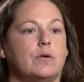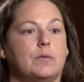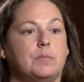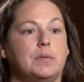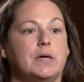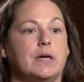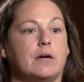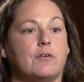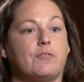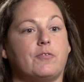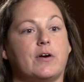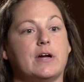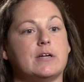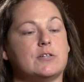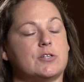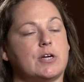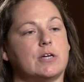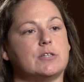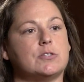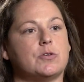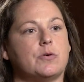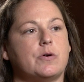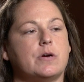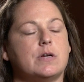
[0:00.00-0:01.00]
being a
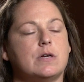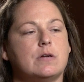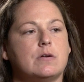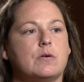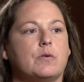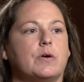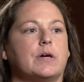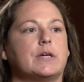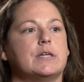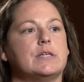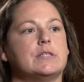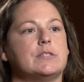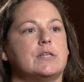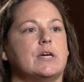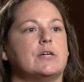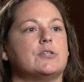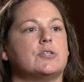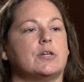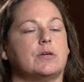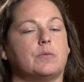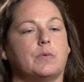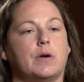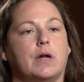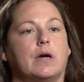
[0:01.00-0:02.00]
franchise or an
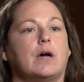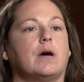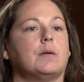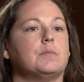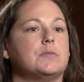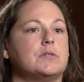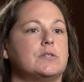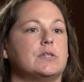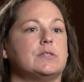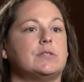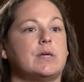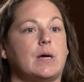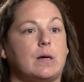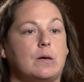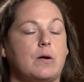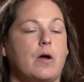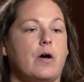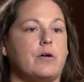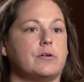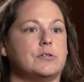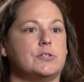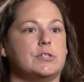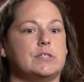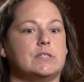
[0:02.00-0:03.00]
organization when it comes to
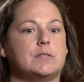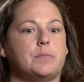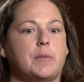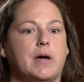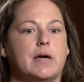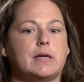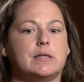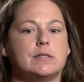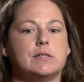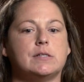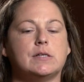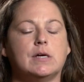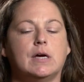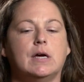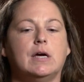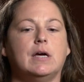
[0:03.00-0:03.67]
technology spend,